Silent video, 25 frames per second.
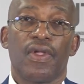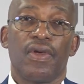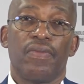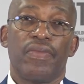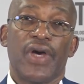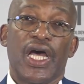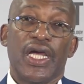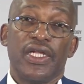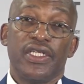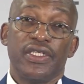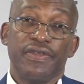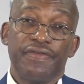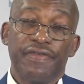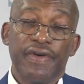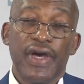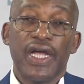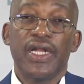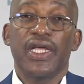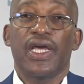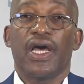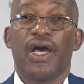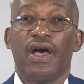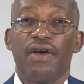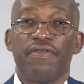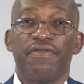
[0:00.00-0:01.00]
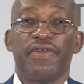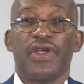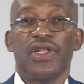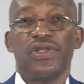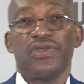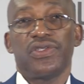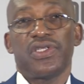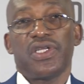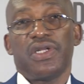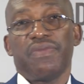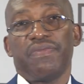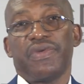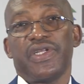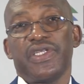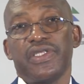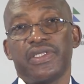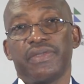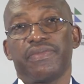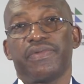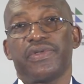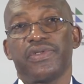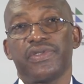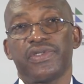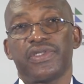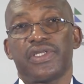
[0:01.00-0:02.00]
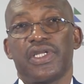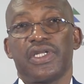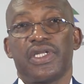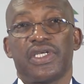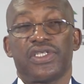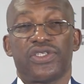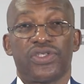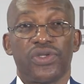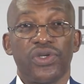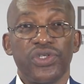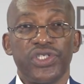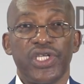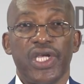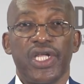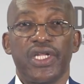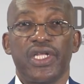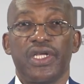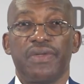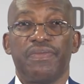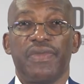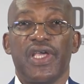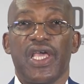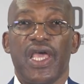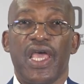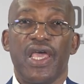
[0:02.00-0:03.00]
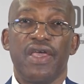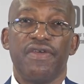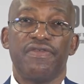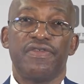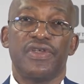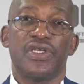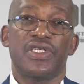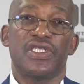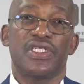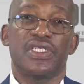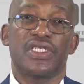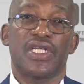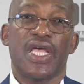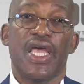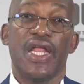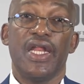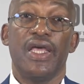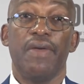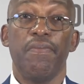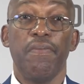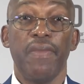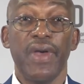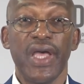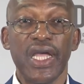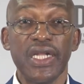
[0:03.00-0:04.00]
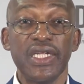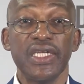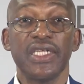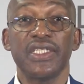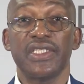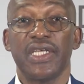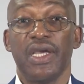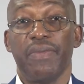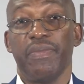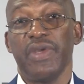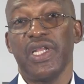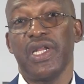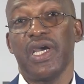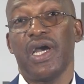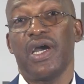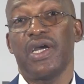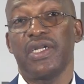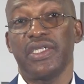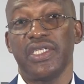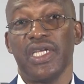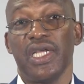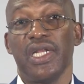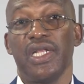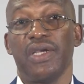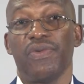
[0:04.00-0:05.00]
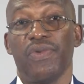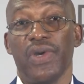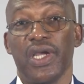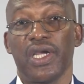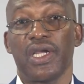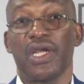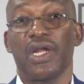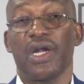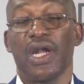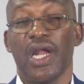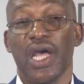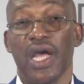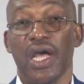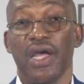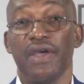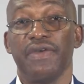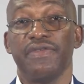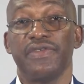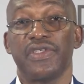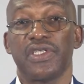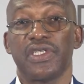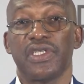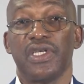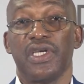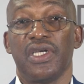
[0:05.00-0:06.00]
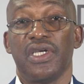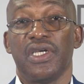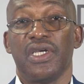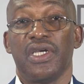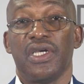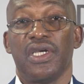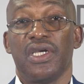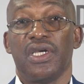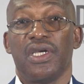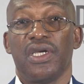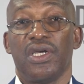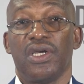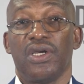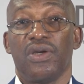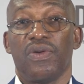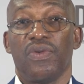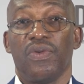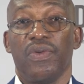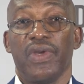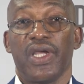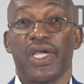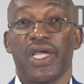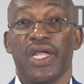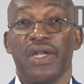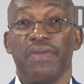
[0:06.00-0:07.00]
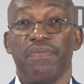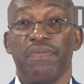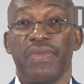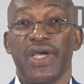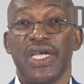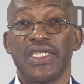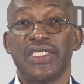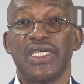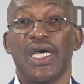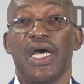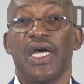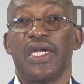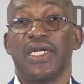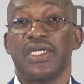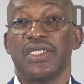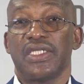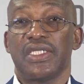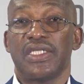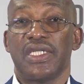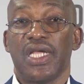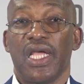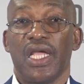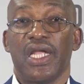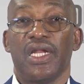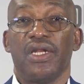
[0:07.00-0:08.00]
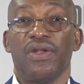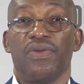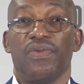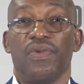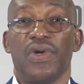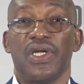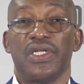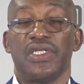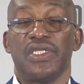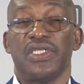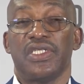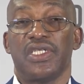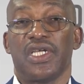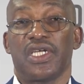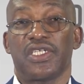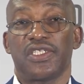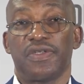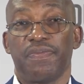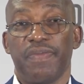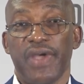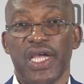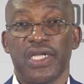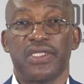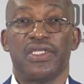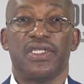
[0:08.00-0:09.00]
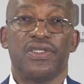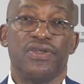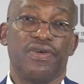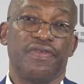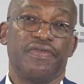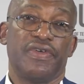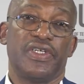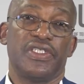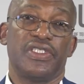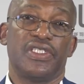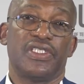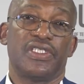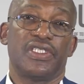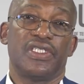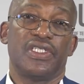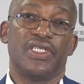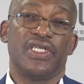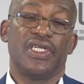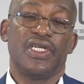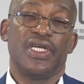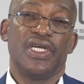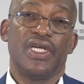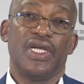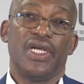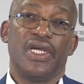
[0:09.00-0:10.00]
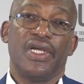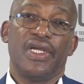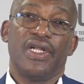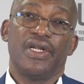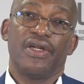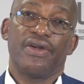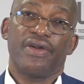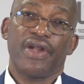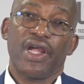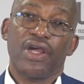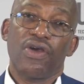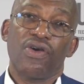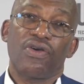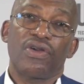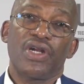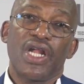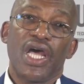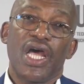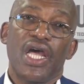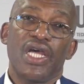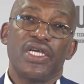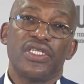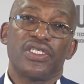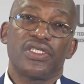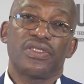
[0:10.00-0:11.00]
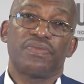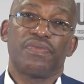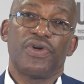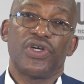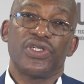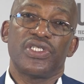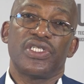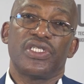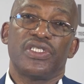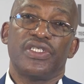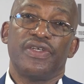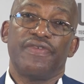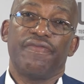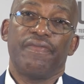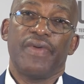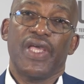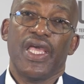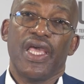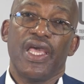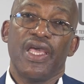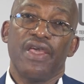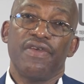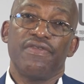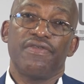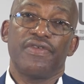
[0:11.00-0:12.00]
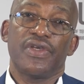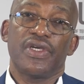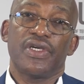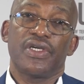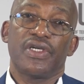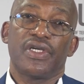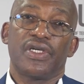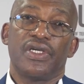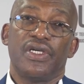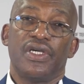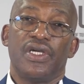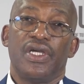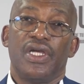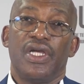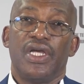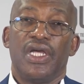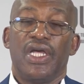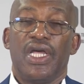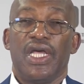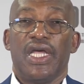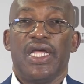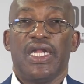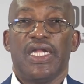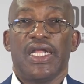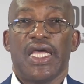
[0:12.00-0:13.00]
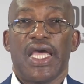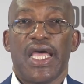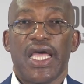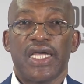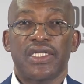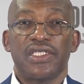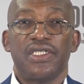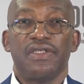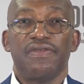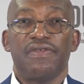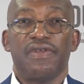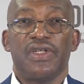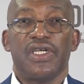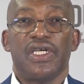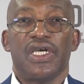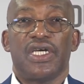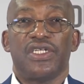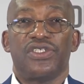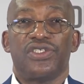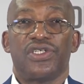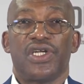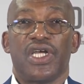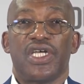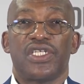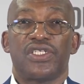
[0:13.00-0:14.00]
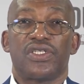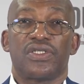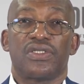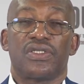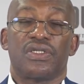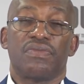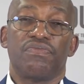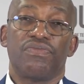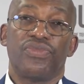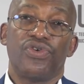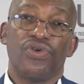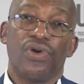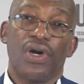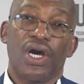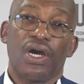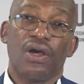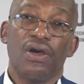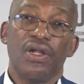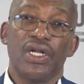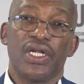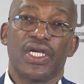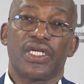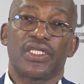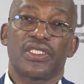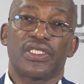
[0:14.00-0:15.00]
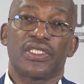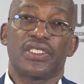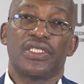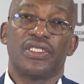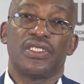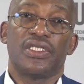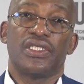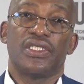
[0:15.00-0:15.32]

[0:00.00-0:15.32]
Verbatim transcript: by defining our values and principles and associated behaviors and embedding them in our daily working lives, we can better understand what is expected of us, recognize positive behavior, and actively address poor conduct